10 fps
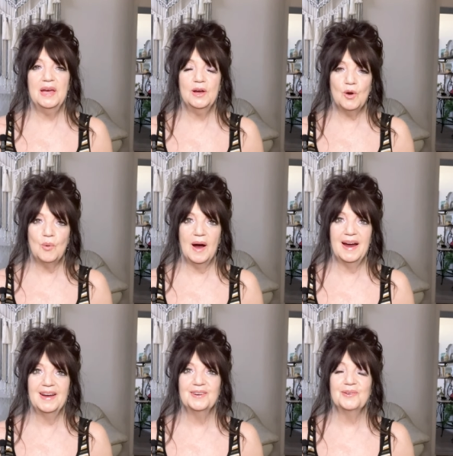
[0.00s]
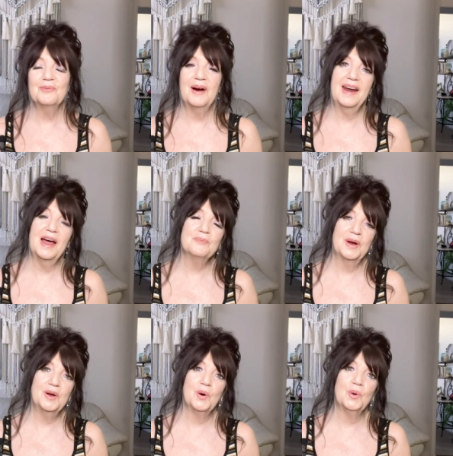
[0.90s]
Being quiet, writing
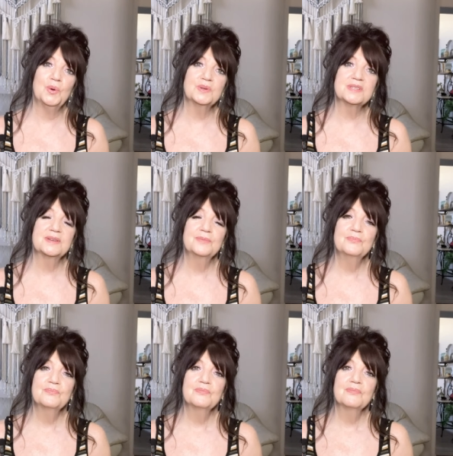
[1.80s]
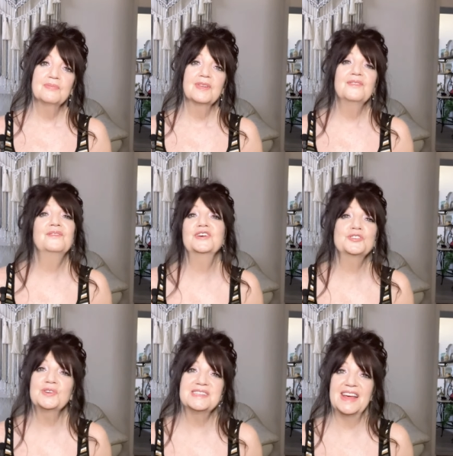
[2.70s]
out my goals,
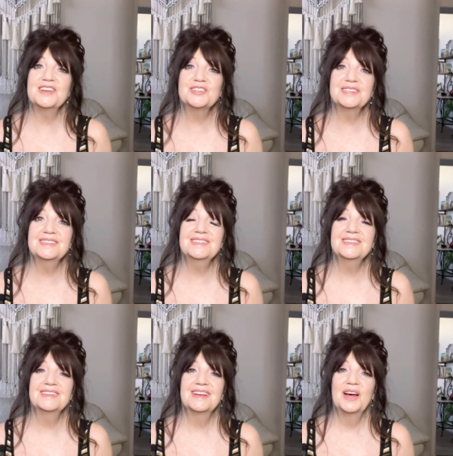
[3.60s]
visualization.